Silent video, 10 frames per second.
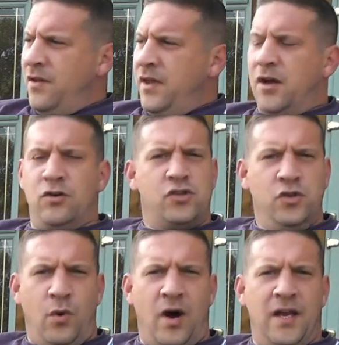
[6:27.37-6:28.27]
Yeah, I've got
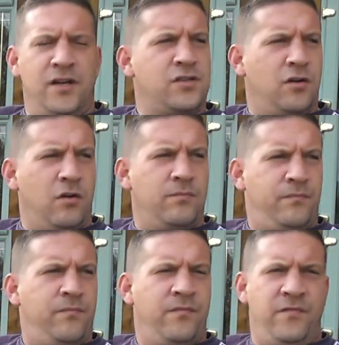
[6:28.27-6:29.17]
2 islands. I've got
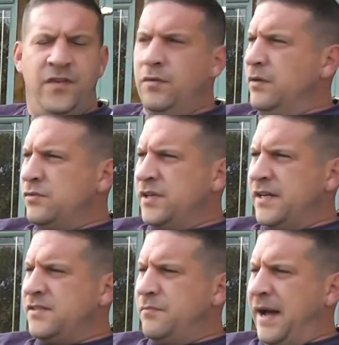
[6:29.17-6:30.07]
a few little
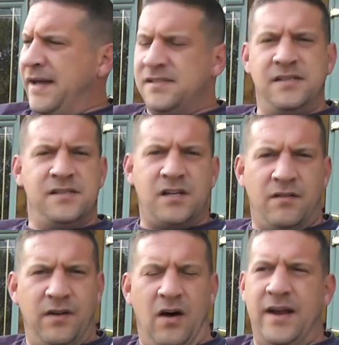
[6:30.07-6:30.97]
sets of pads and
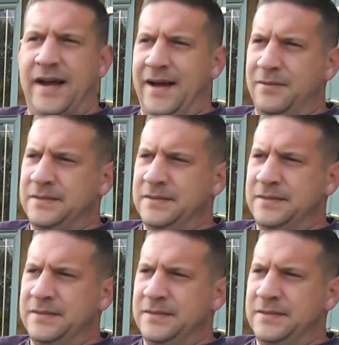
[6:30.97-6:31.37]
stuff like that.